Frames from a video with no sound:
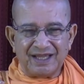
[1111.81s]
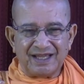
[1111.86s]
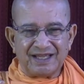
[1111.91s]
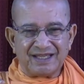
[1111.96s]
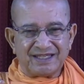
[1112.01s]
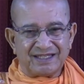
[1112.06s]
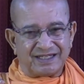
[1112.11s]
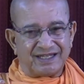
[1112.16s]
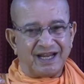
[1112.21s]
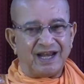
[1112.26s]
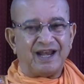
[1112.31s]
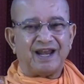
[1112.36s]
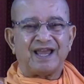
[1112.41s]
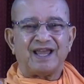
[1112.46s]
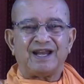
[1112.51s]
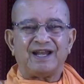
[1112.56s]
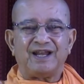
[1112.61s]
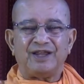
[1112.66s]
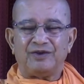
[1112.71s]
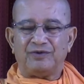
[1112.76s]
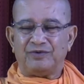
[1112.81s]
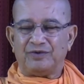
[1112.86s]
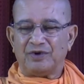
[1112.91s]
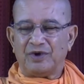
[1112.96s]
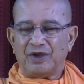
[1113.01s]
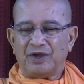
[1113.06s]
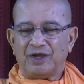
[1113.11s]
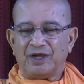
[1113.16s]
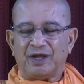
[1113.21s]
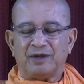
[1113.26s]
Still I
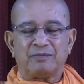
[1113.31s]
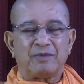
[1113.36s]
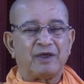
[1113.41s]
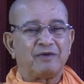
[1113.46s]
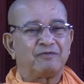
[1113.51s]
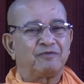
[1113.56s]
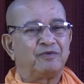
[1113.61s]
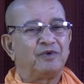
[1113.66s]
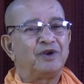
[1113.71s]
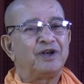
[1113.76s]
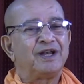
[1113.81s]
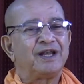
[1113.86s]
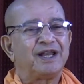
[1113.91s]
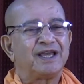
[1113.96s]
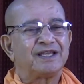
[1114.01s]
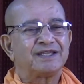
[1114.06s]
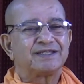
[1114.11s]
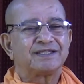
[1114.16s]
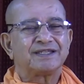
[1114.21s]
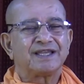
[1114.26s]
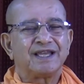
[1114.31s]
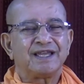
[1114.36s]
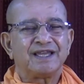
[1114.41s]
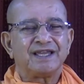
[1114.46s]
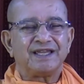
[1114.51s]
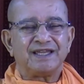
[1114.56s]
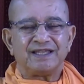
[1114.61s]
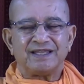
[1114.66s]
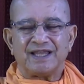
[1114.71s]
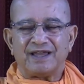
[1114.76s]
live in my fullness
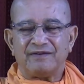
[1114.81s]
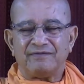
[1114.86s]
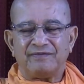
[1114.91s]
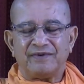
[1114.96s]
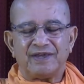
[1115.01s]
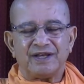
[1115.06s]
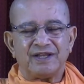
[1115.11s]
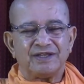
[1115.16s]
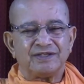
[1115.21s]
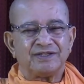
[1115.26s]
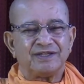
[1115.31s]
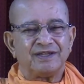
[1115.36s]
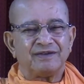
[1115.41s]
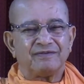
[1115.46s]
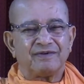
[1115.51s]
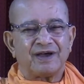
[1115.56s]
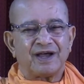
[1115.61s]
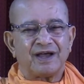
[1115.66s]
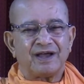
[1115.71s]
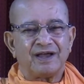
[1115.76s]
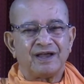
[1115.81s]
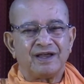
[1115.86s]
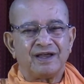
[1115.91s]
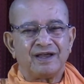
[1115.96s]
in every jiva.